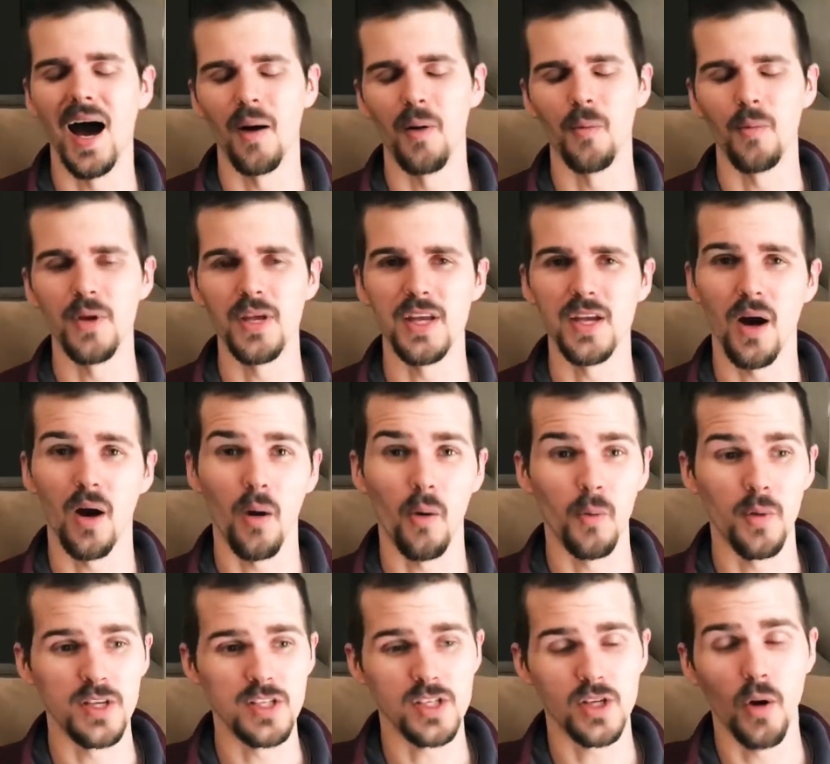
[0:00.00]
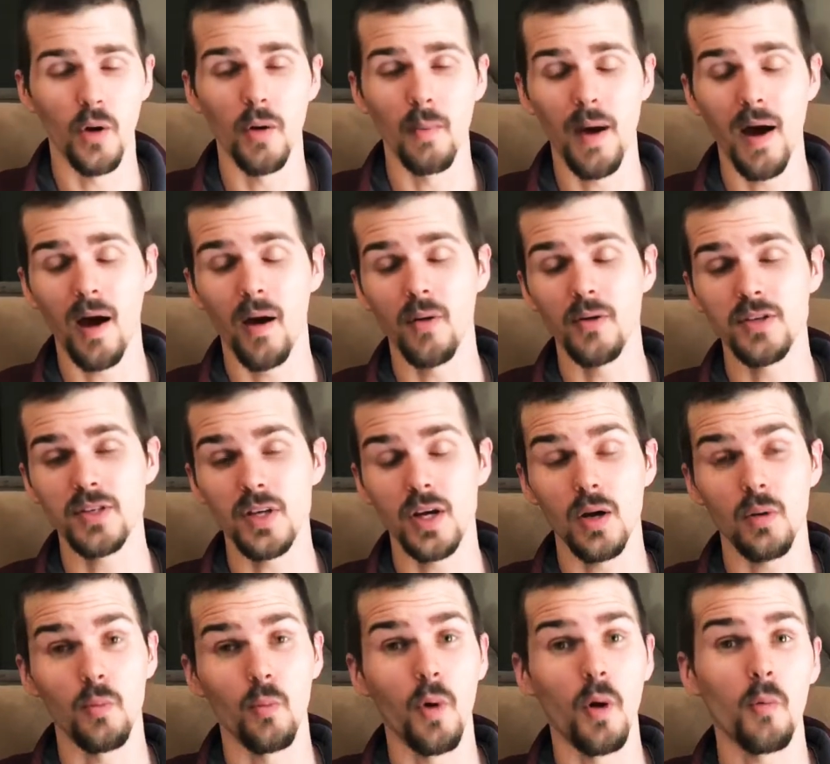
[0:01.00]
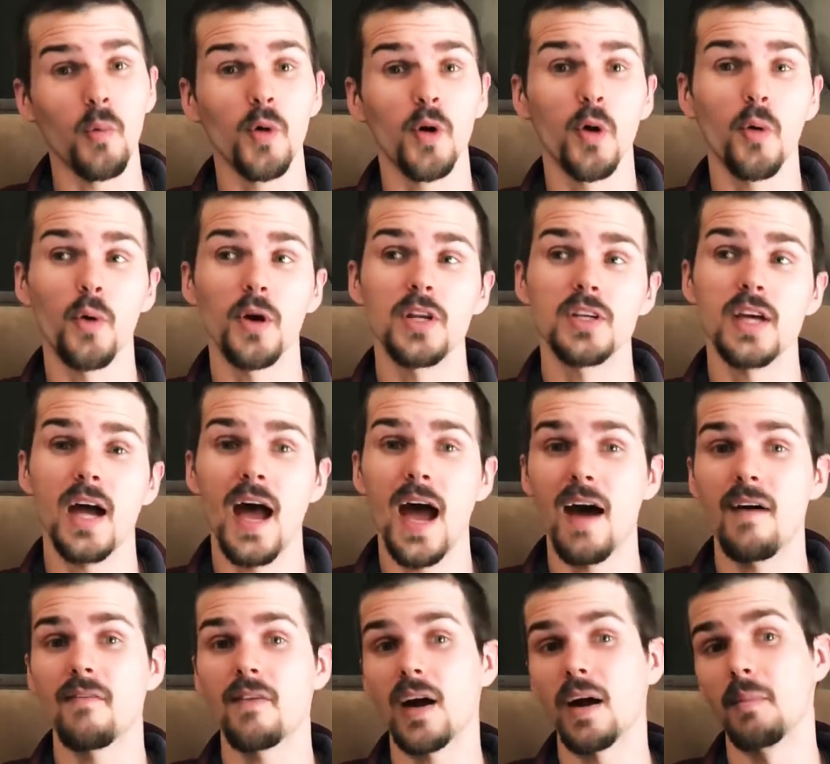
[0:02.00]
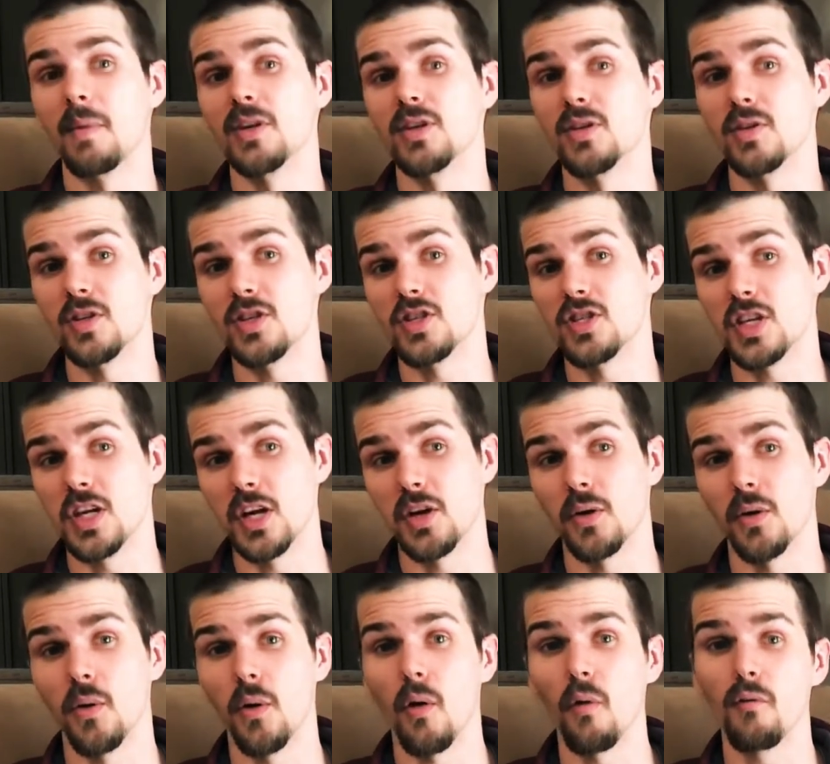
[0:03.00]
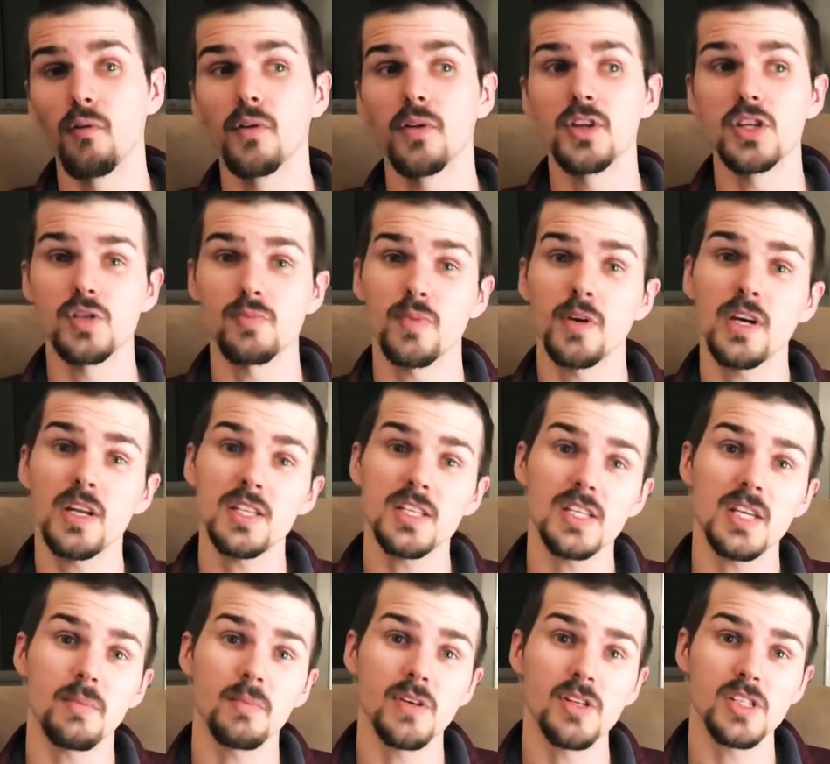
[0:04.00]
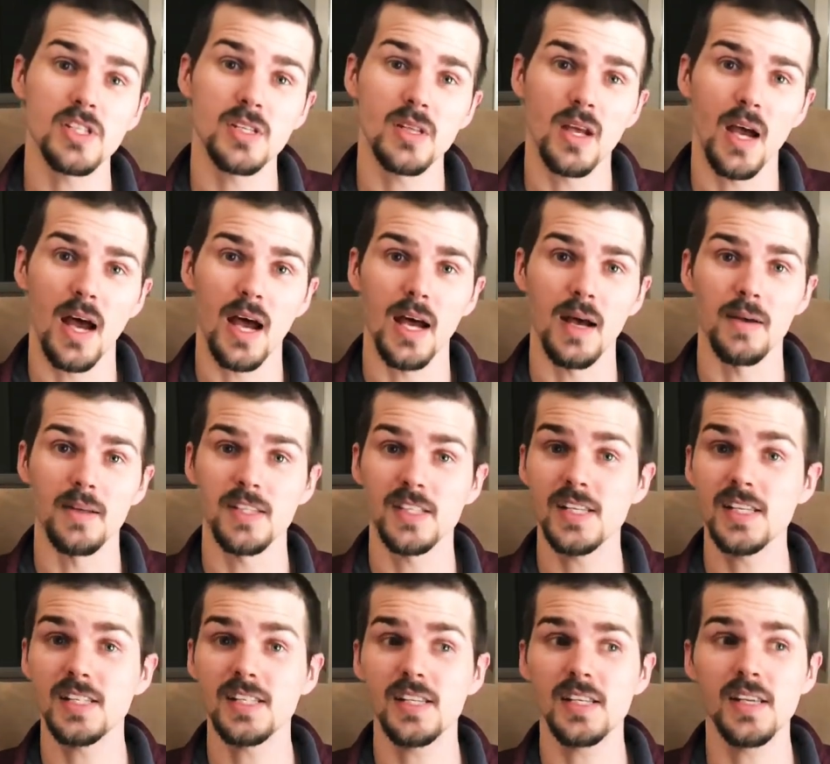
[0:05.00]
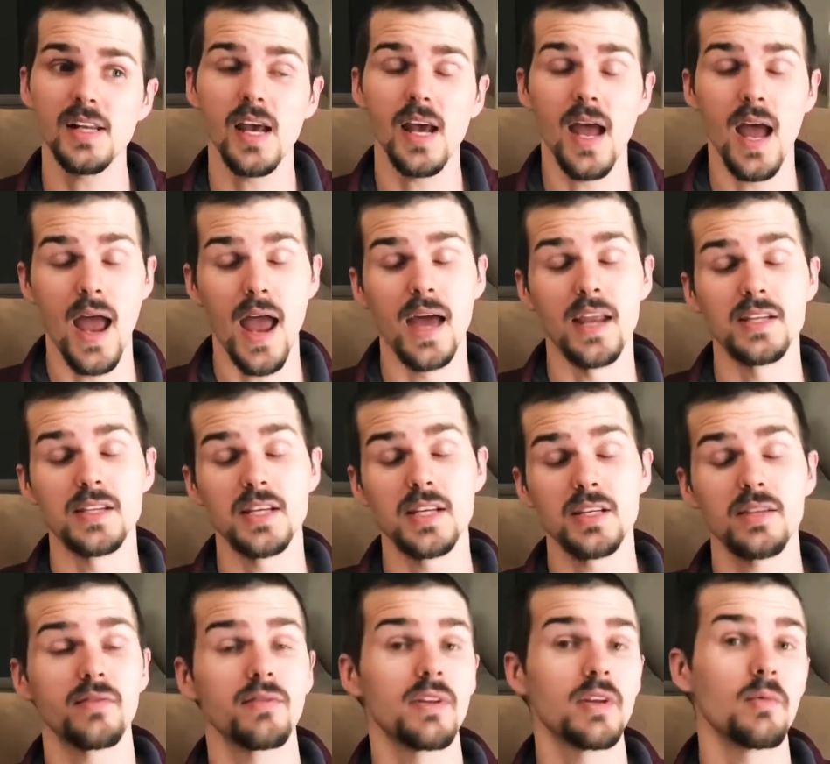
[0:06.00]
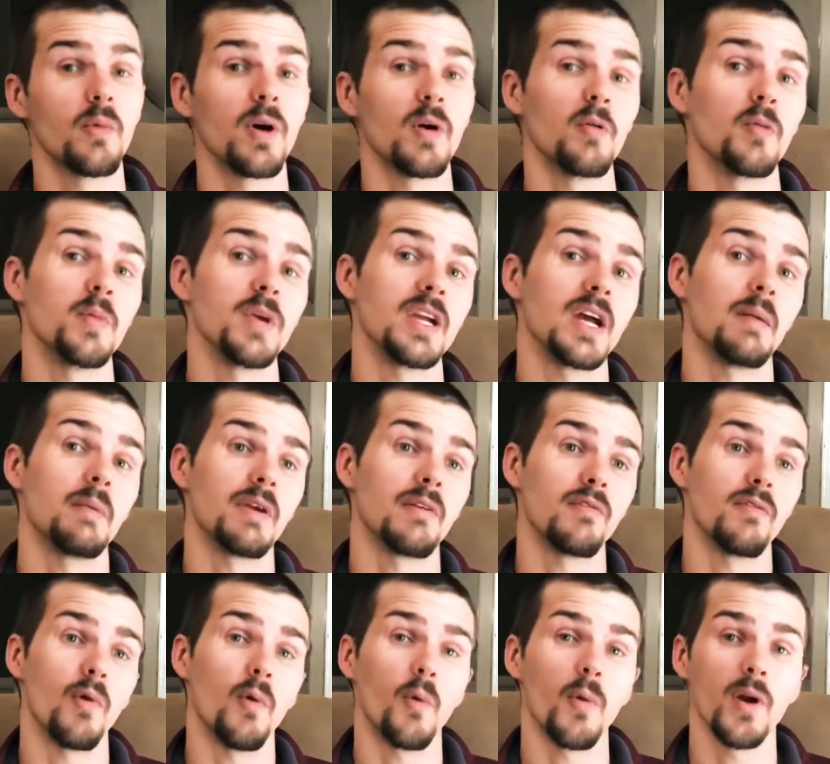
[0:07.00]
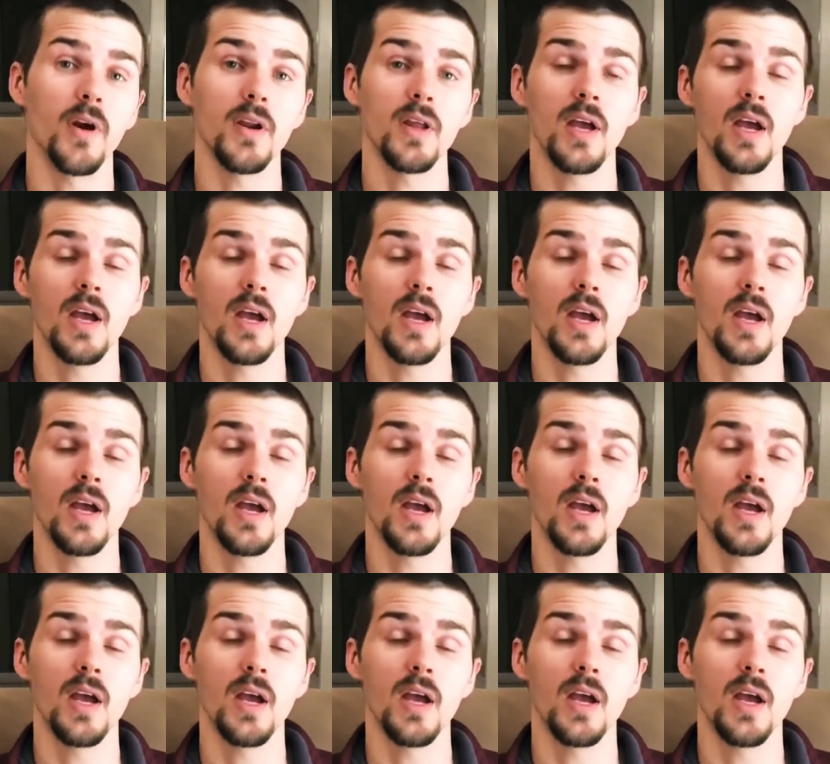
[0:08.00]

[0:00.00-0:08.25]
We always go about what we're going to have coming to this channel over the spring and summer season, and tentatively what will be coming forward